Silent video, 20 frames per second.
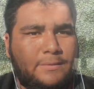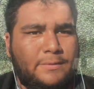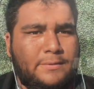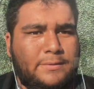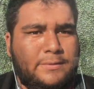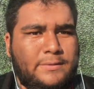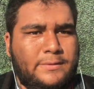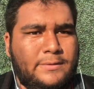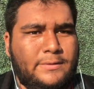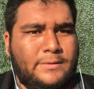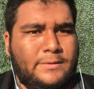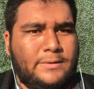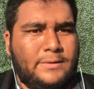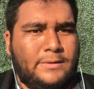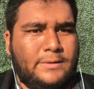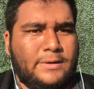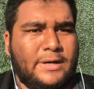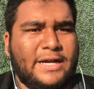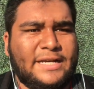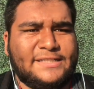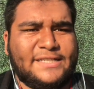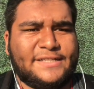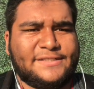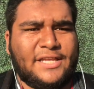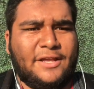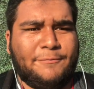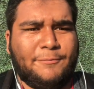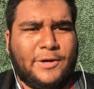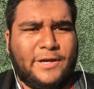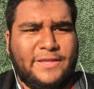All right, guys, next
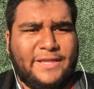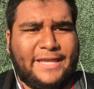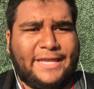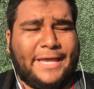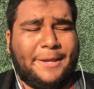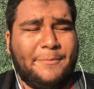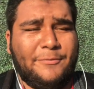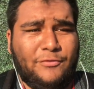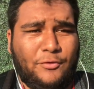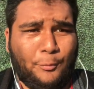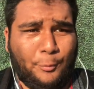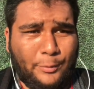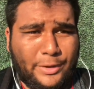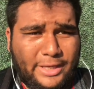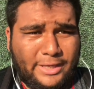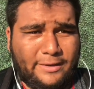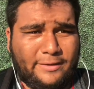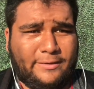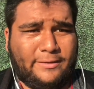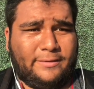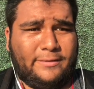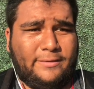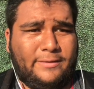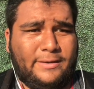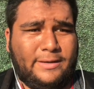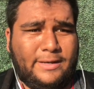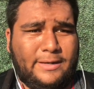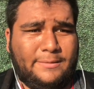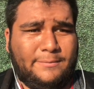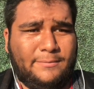off, probably the game of the week.
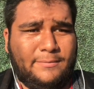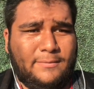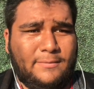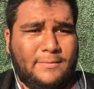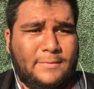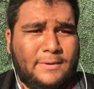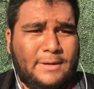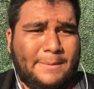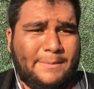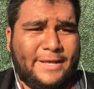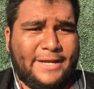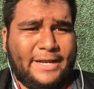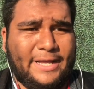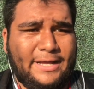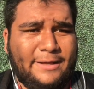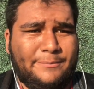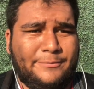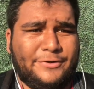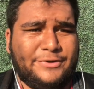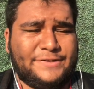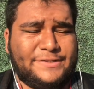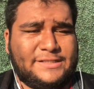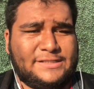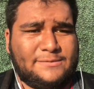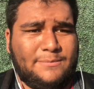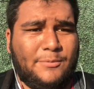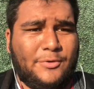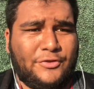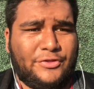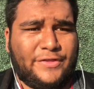America versus
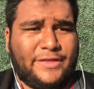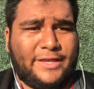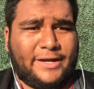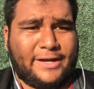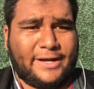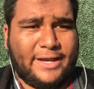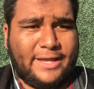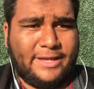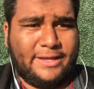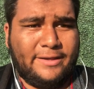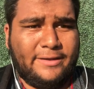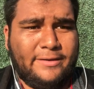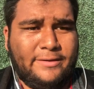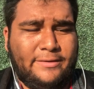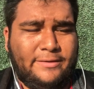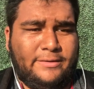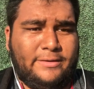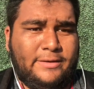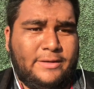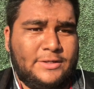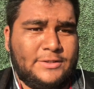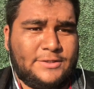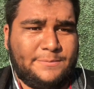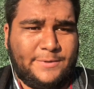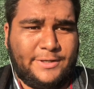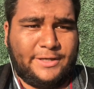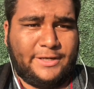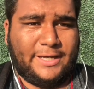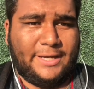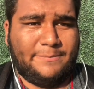Monterrey. Should
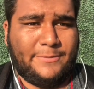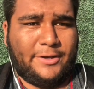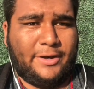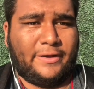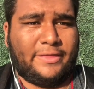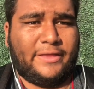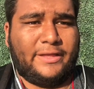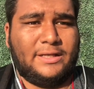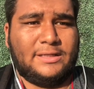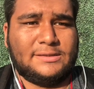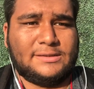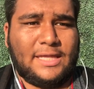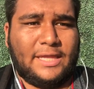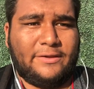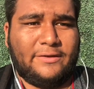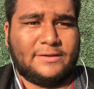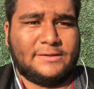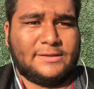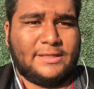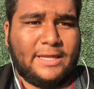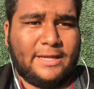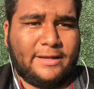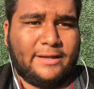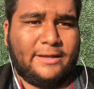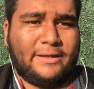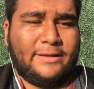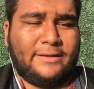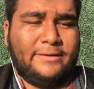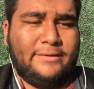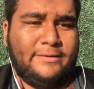be a good game there at the Estadio
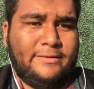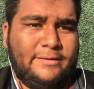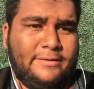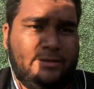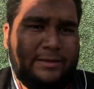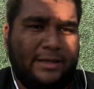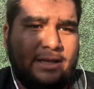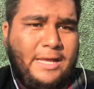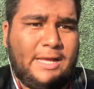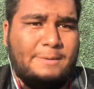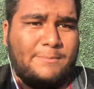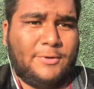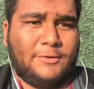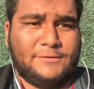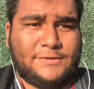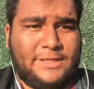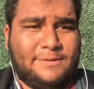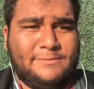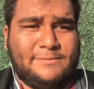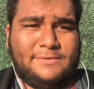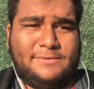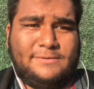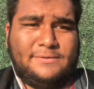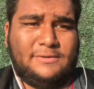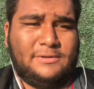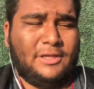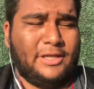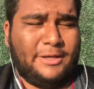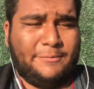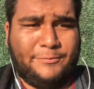Azteca. Both teams
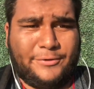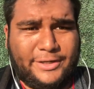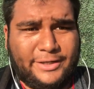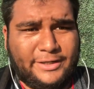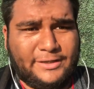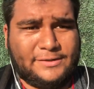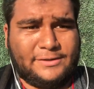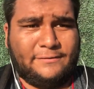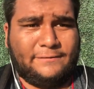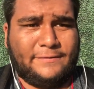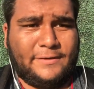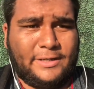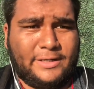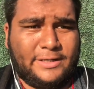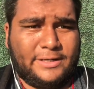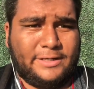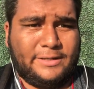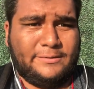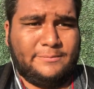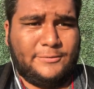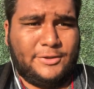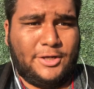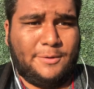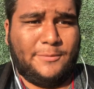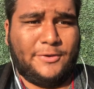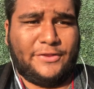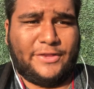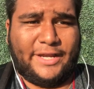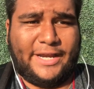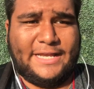looking pretty good so far.
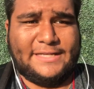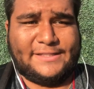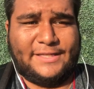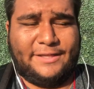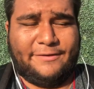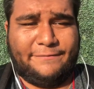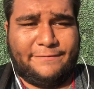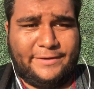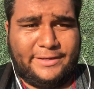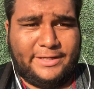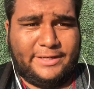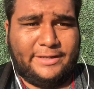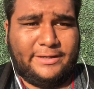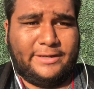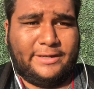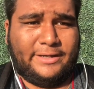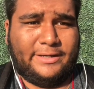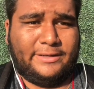Monterrey's undefeated,